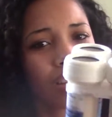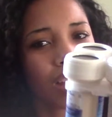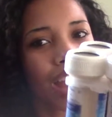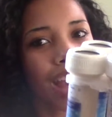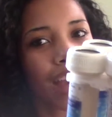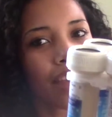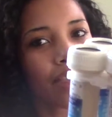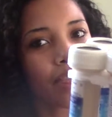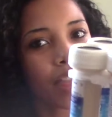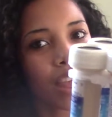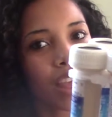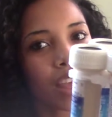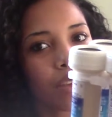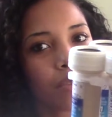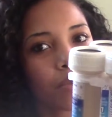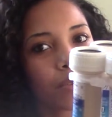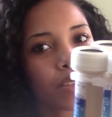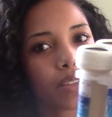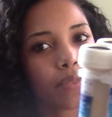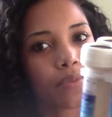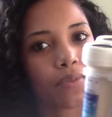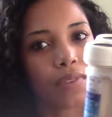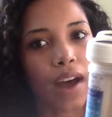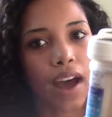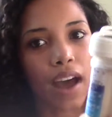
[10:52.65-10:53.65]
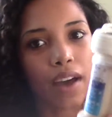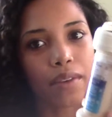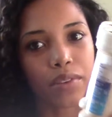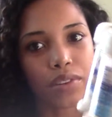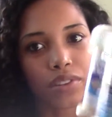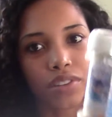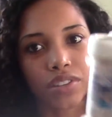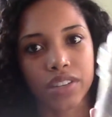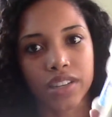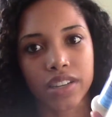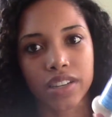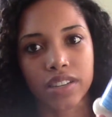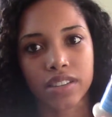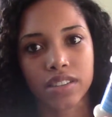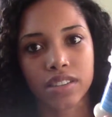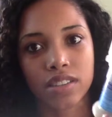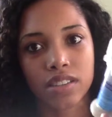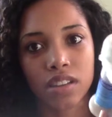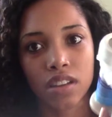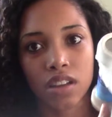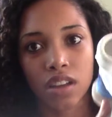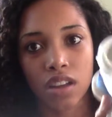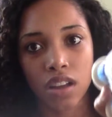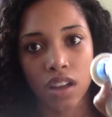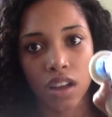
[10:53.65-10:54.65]
I think it was 5 or 6
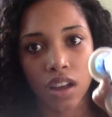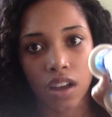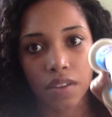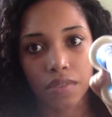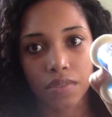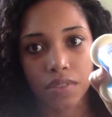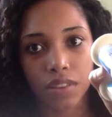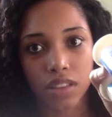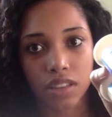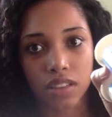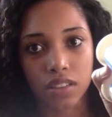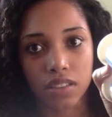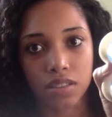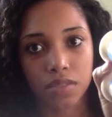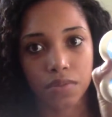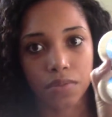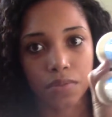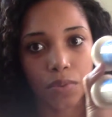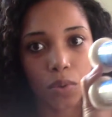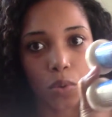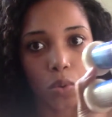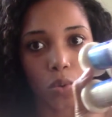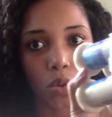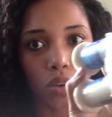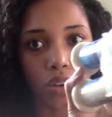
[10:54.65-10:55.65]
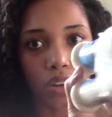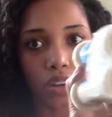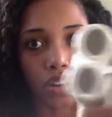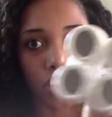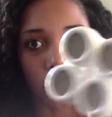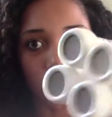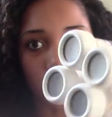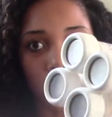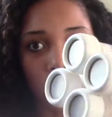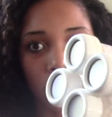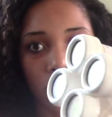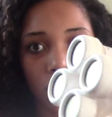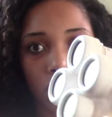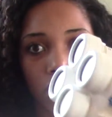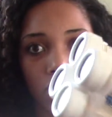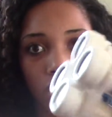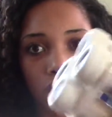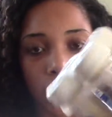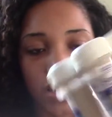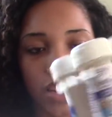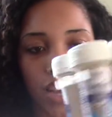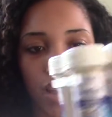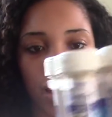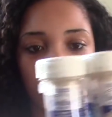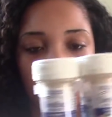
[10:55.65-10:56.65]
of these 4
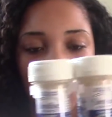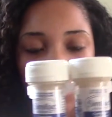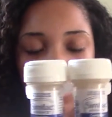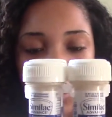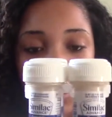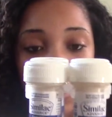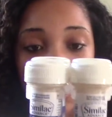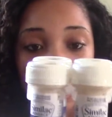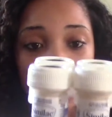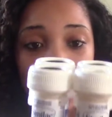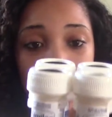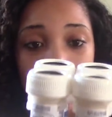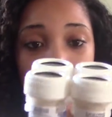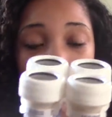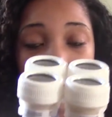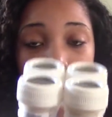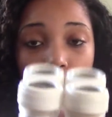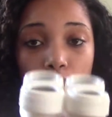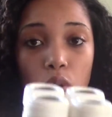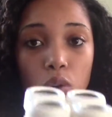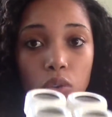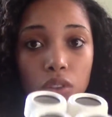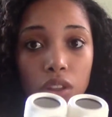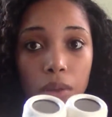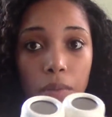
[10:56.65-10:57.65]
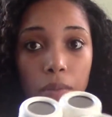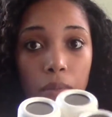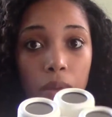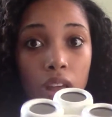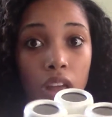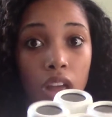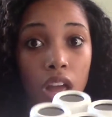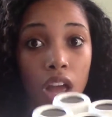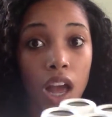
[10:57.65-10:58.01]
container things, because I told them,